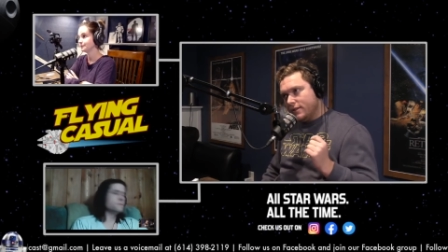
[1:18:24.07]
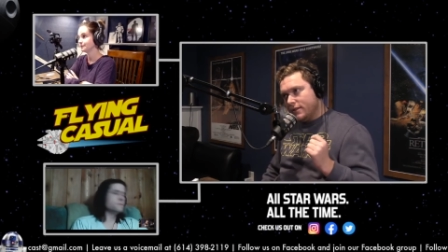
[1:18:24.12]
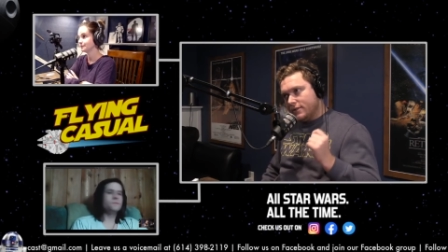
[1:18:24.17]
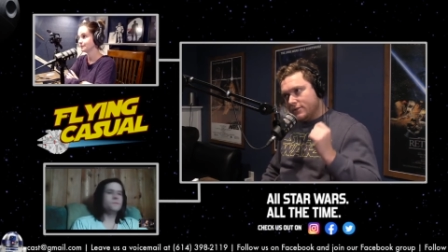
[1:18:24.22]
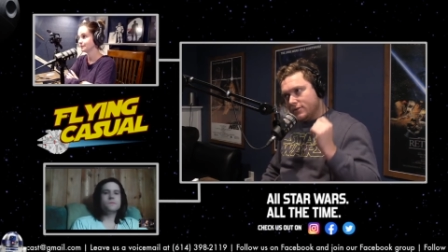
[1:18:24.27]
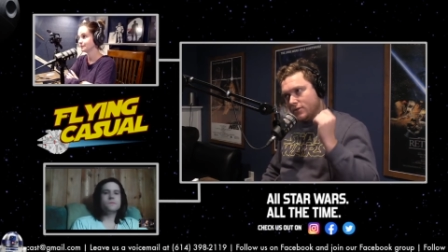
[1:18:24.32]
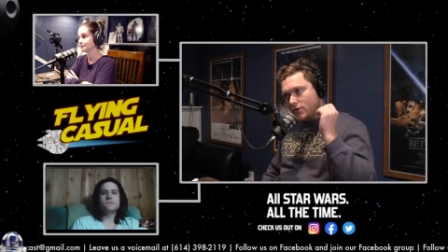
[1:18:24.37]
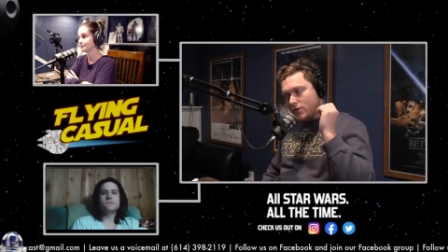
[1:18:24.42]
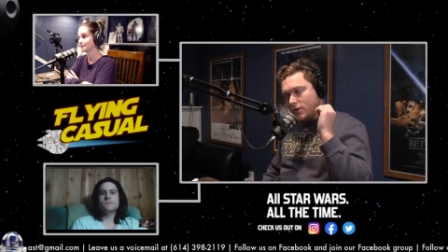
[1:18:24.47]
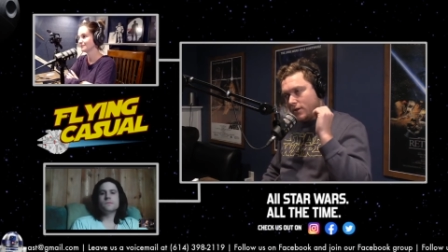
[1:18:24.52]

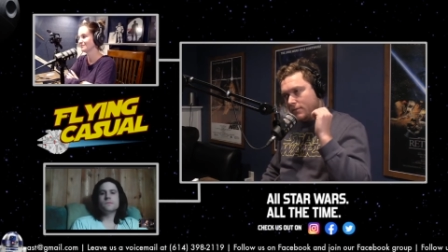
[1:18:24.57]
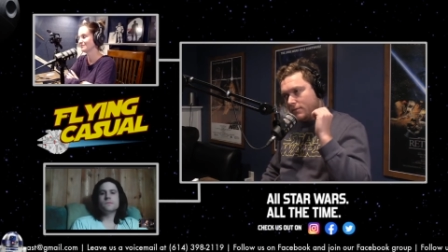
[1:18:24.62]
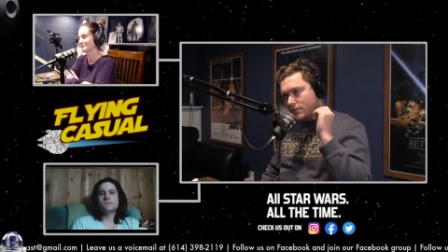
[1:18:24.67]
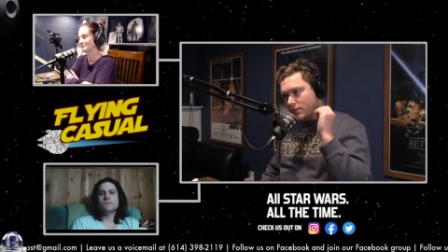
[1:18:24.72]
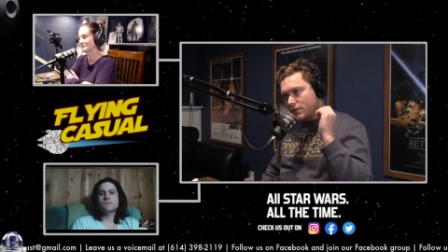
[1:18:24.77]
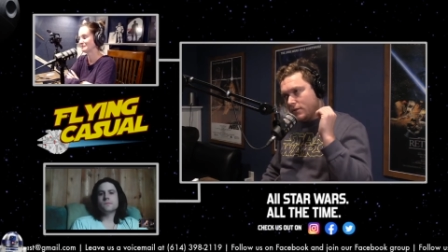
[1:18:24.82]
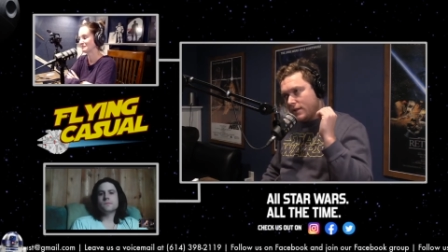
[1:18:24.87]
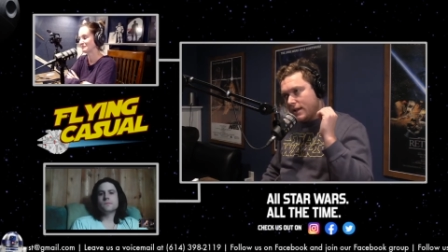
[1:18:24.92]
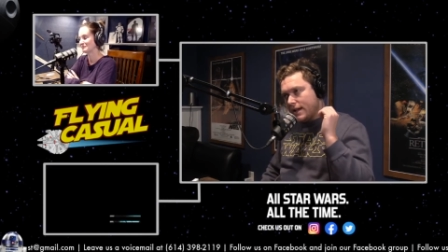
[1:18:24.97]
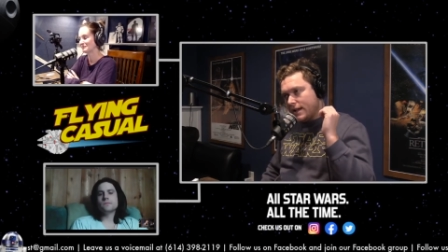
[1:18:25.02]
so I'm
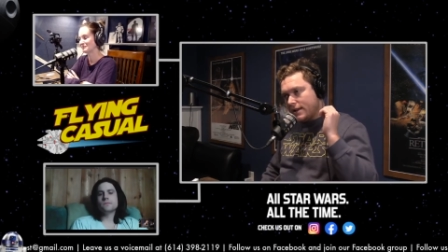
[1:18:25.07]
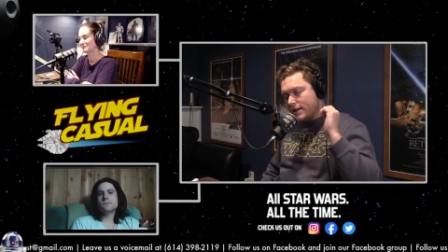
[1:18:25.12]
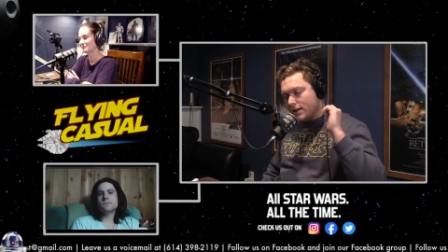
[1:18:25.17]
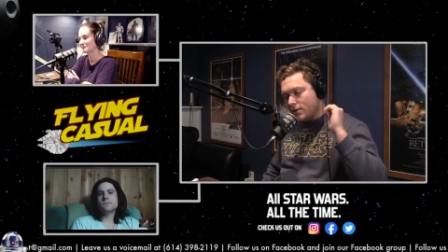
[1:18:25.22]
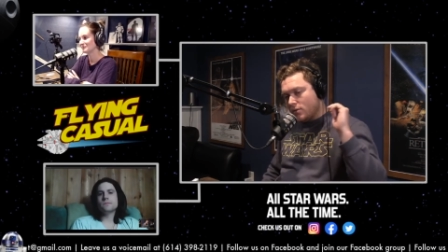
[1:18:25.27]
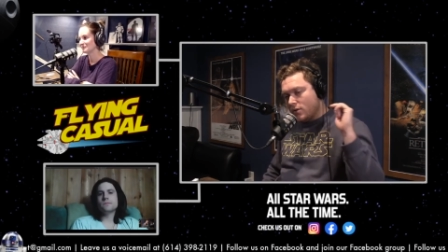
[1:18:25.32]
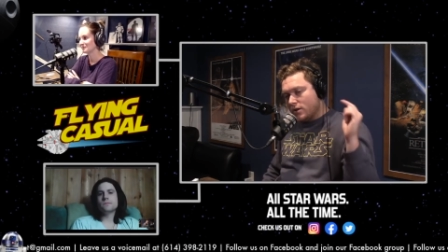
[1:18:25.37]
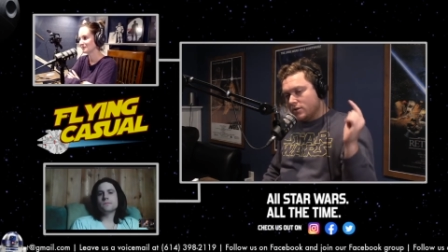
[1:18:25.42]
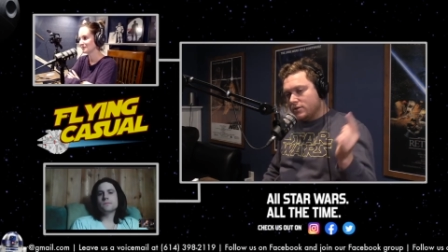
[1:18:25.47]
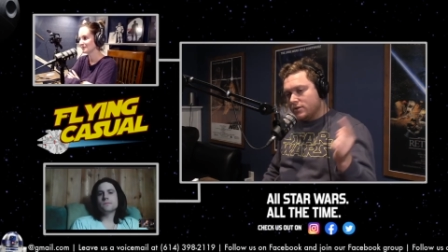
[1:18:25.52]
glad I
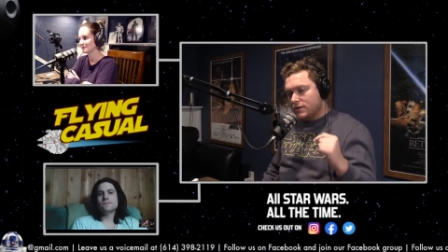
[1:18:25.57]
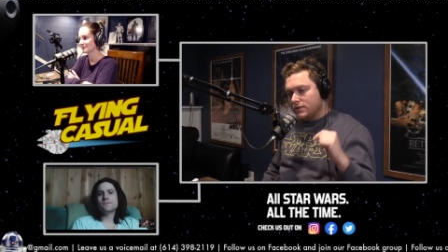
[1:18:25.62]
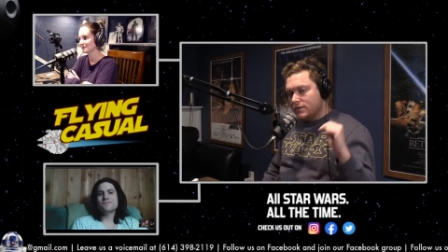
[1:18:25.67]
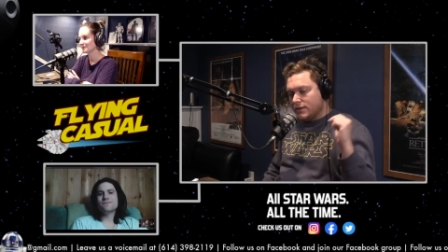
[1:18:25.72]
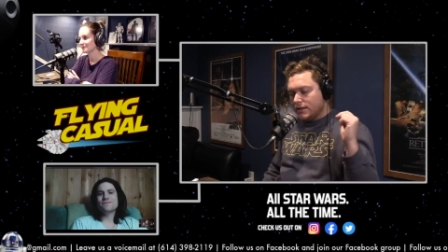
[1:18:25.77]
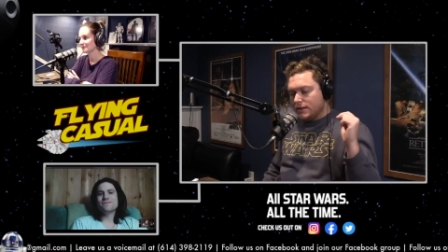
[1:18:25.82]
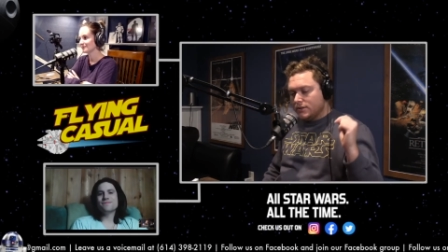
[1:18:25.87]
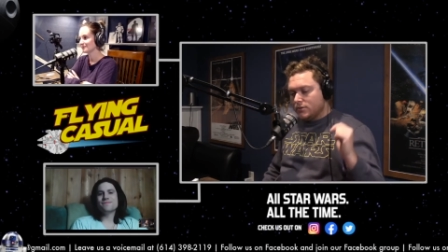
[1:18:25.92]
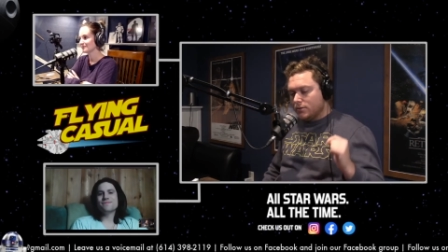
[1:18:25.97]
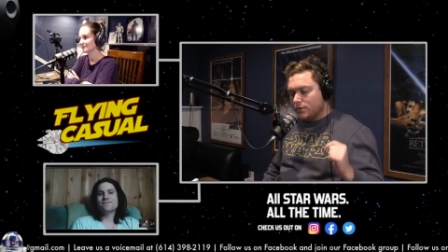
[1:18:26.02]
watch these
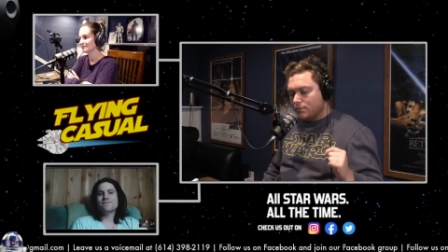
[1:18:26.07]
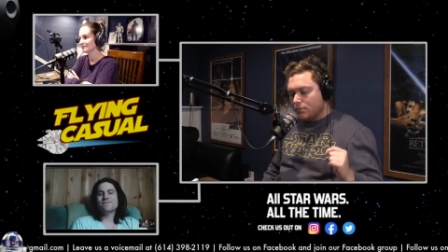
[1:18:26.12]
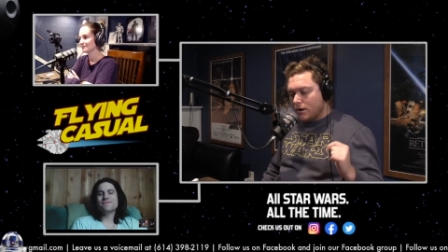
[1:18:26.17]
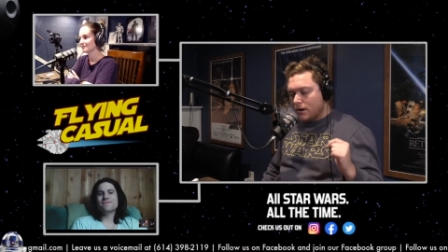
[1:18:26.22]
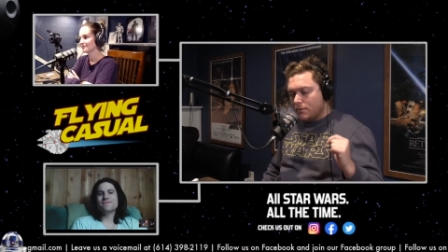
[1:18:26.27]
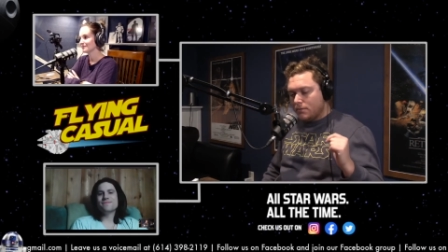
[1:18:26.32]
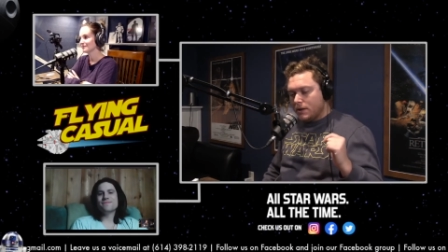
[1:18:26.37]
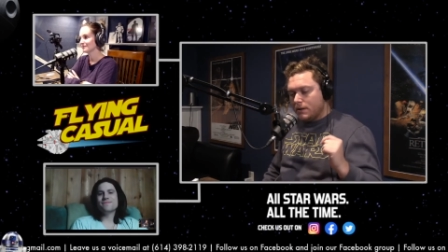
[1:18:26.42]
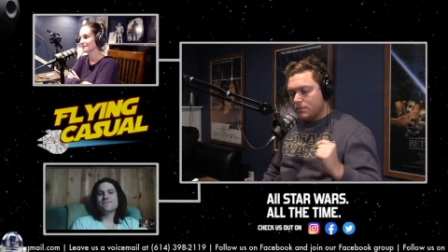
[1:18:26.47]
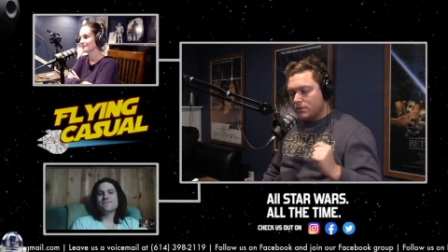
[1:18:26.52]
things with
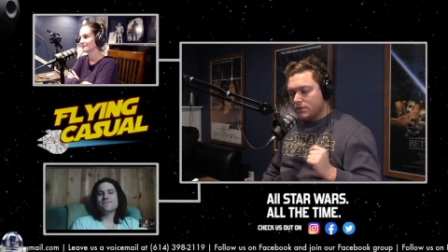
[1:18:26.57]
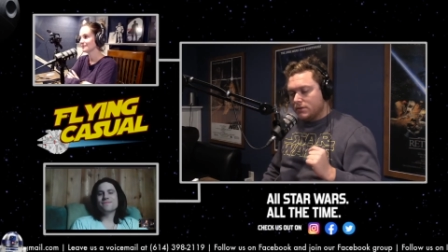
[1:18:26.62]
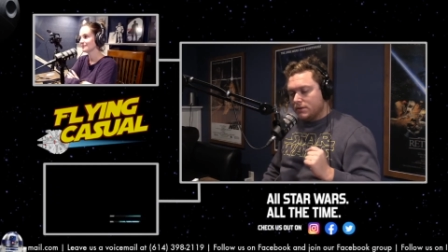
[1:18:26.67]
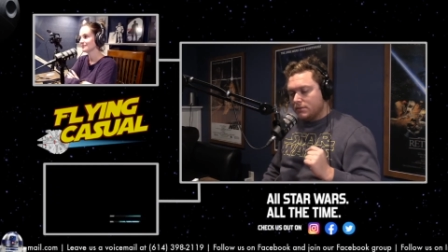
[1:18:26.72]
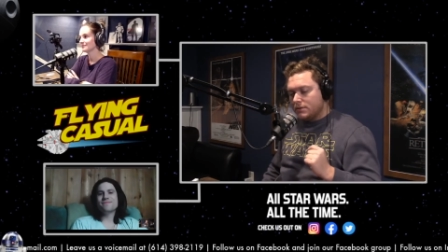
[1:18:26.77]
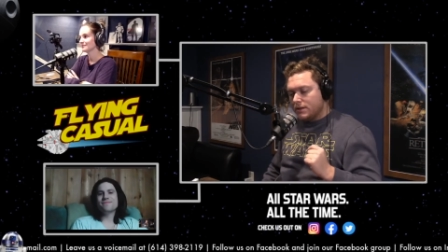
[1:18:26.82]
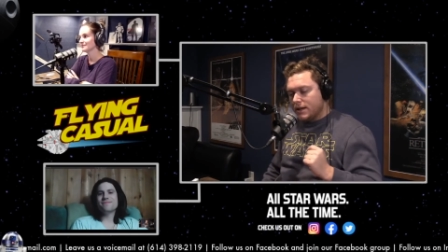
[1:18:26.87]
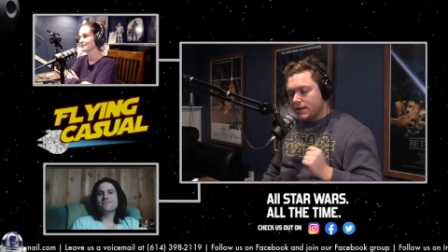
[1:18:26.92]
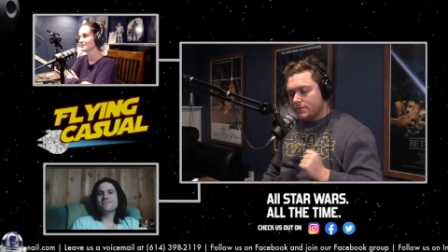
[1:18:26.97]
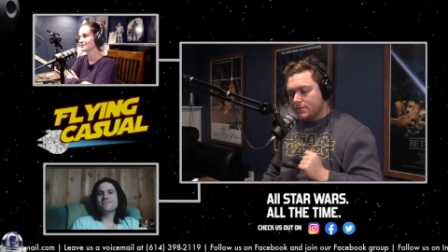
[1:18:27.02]
bright people
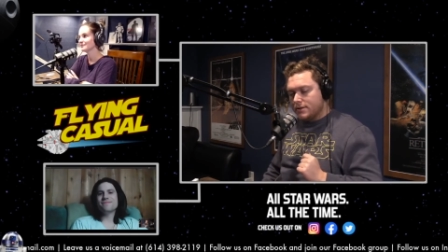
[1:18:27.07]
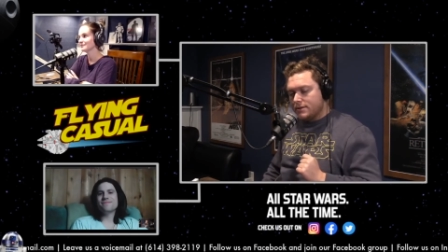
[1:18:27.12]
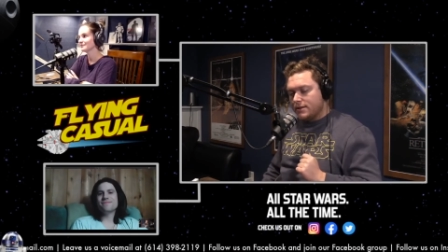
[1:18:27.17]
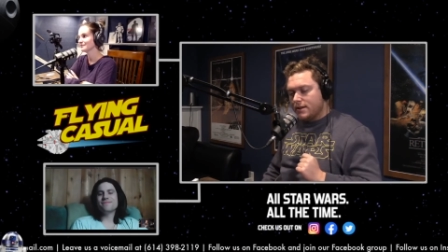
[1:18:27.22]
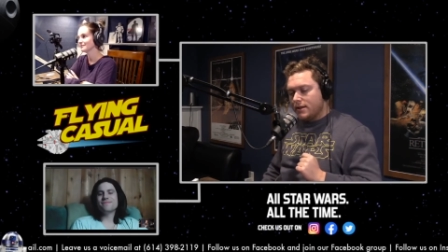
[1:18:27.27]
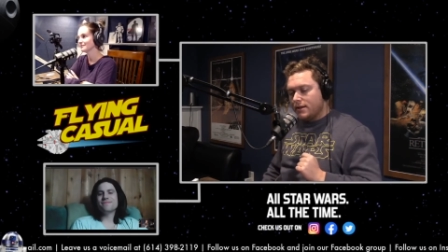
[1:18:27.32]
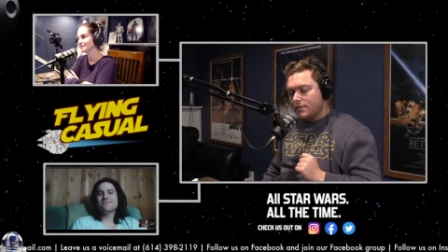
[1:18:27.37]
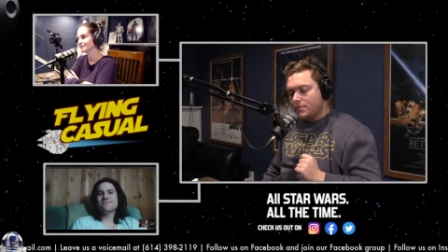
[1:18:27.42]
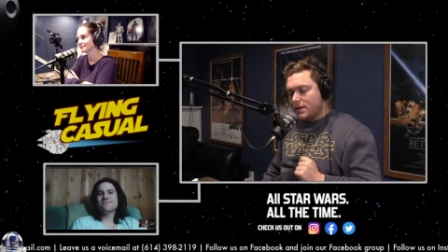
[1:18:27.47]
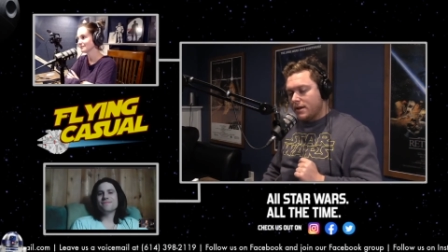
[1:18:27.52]
sometimes and
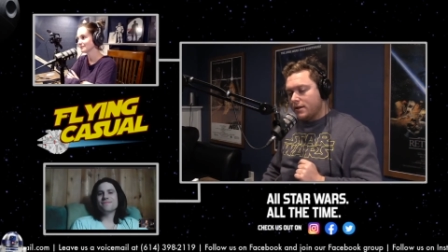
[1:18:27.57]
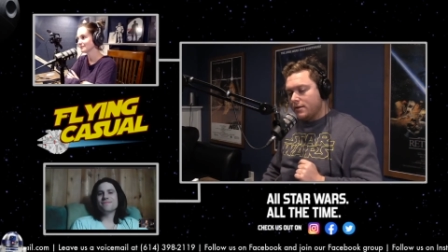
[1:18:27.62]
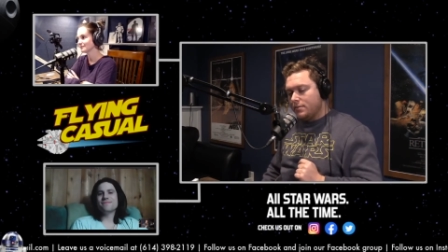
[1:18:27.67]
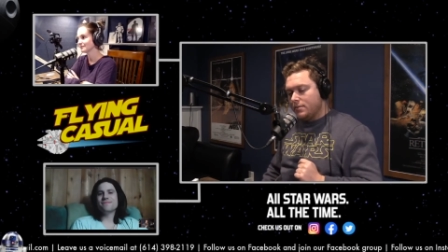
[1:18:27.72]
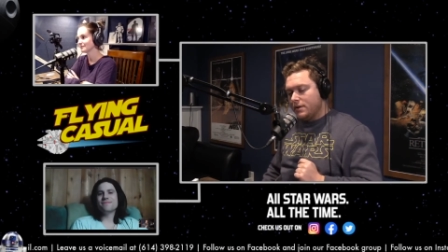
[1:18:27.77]
talk about it,